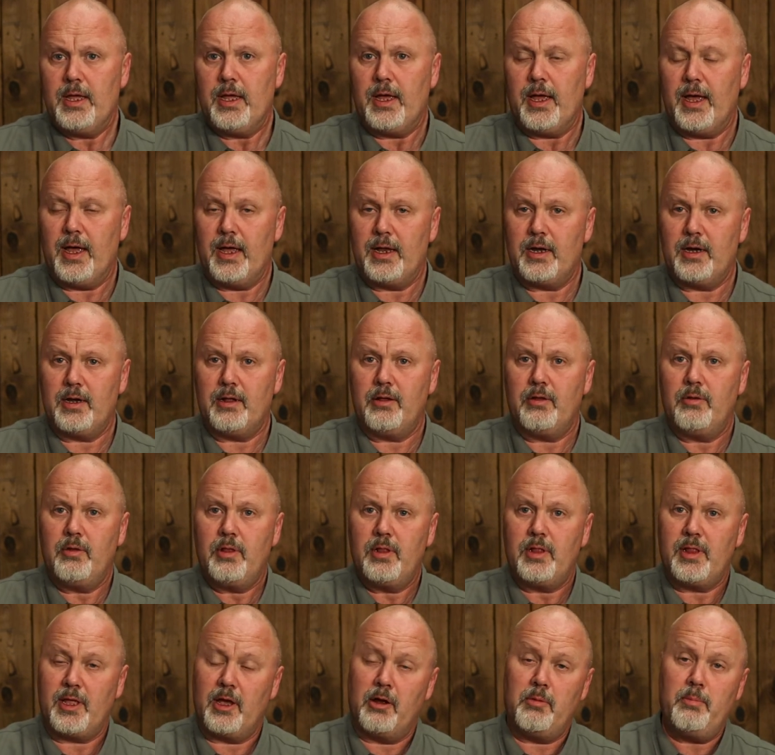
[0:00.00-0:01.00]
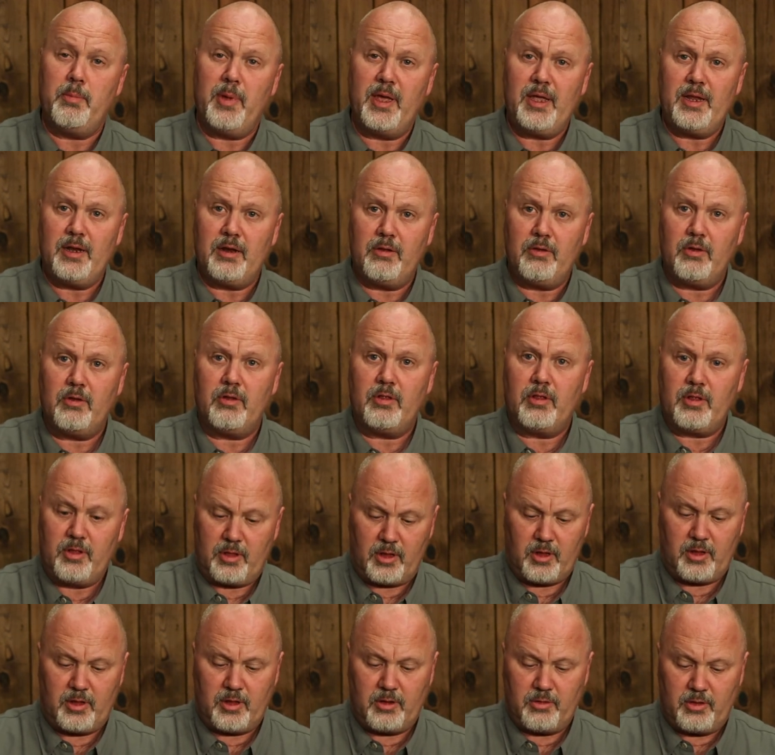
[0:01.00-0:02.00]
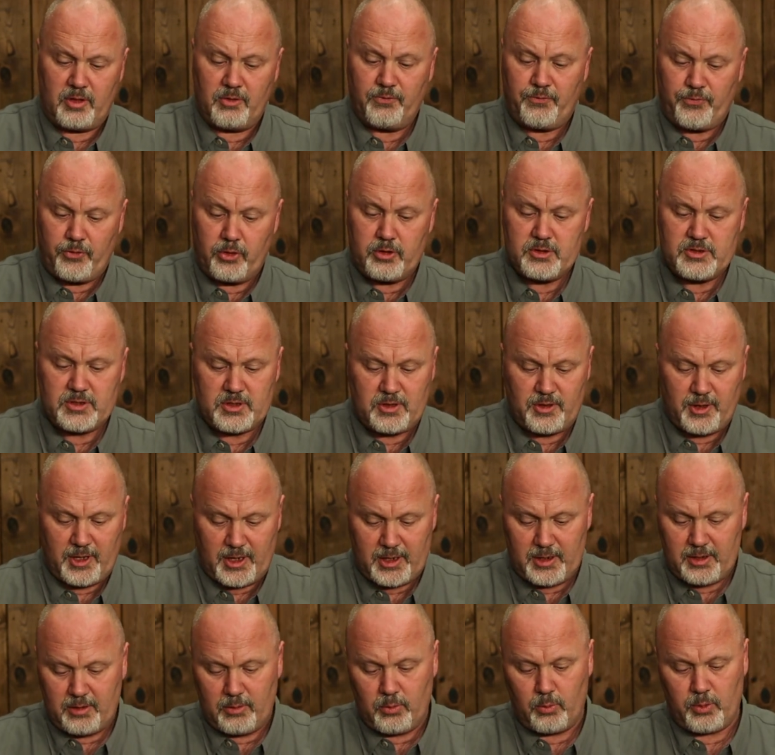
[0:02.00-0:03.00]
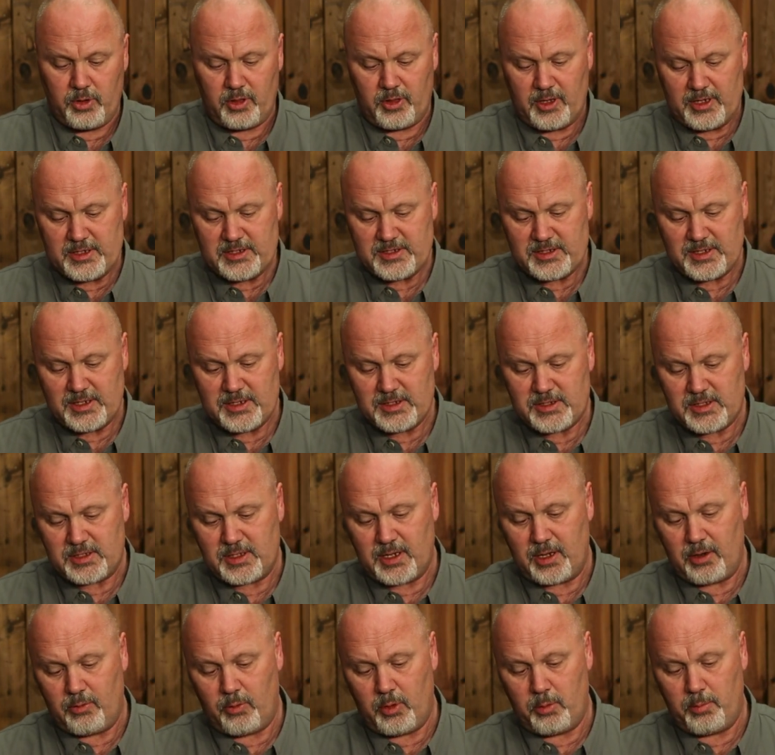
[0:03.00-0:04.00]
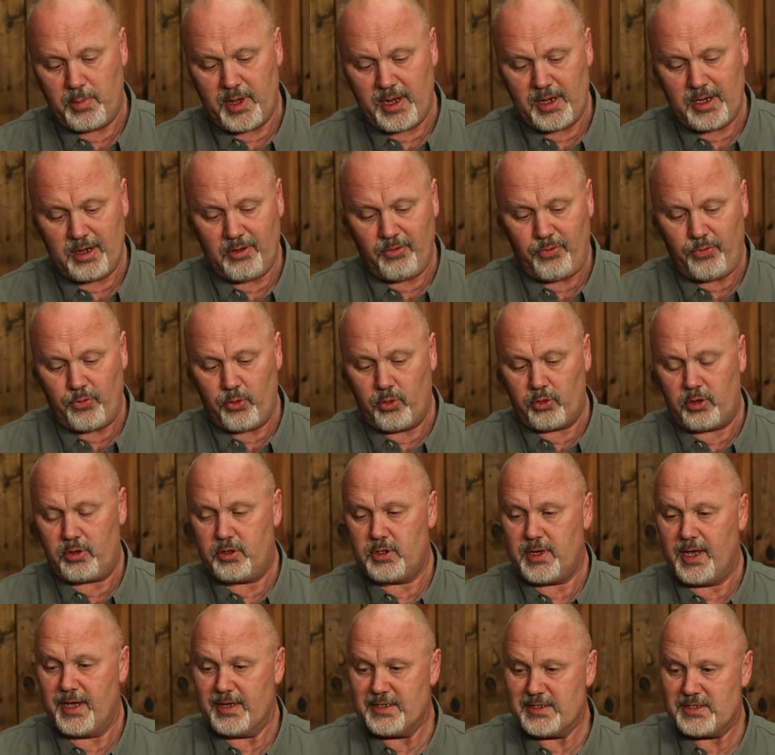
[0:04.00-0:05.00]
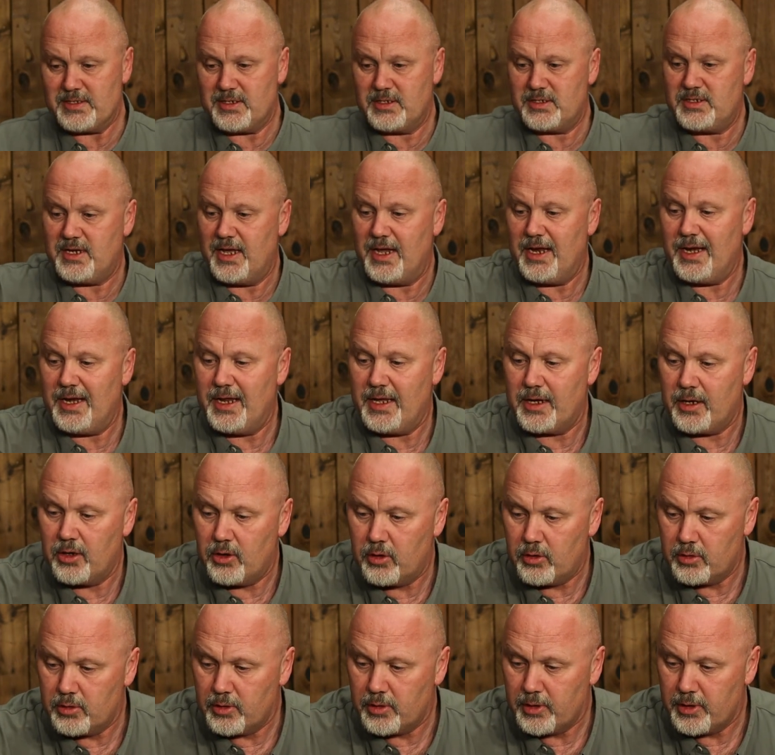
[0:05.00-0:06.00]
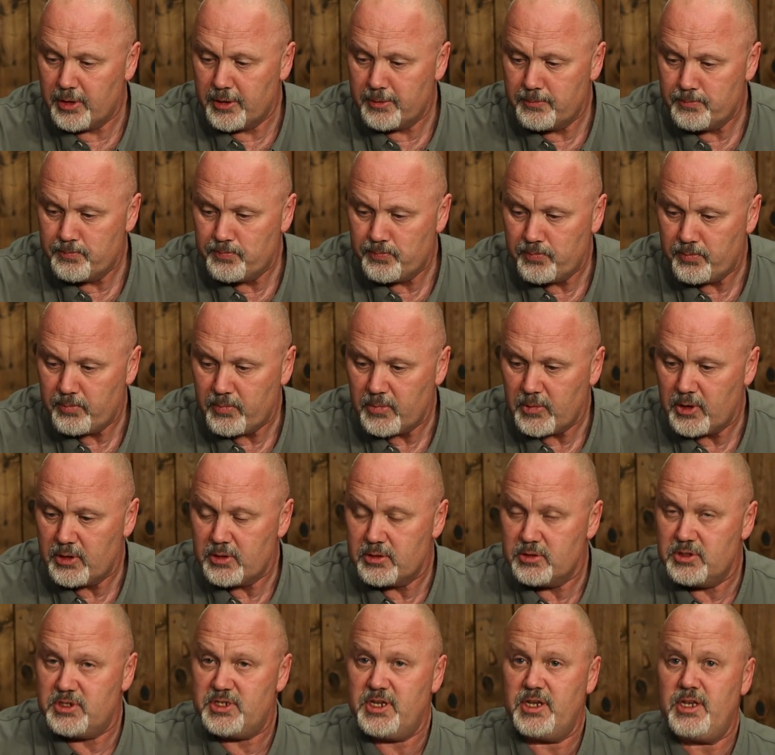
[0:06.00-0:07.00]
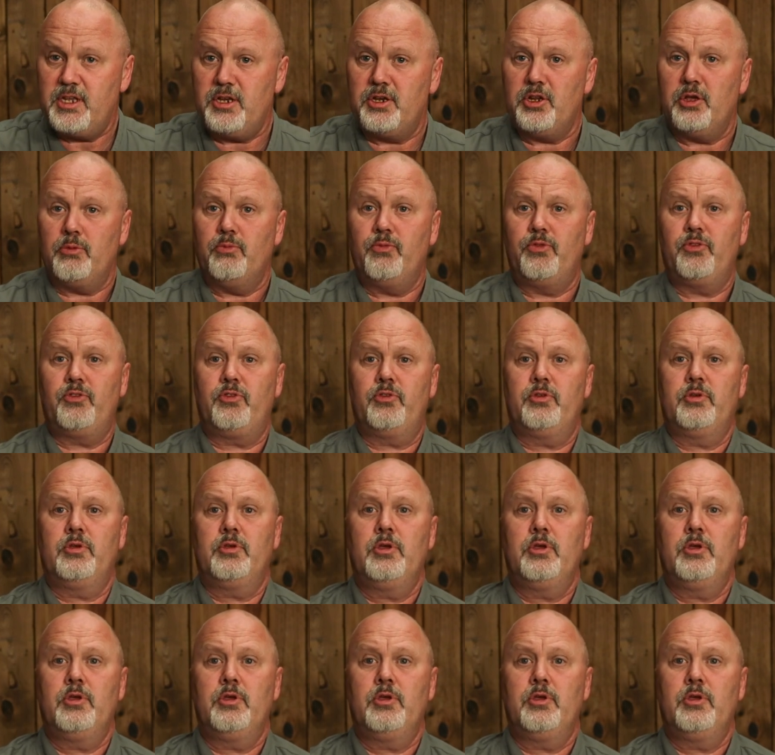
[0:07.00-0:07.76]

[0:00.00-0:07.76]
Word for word: And they are main the first thing with this is they were mainly thought as tailing on uh, jig nymphs.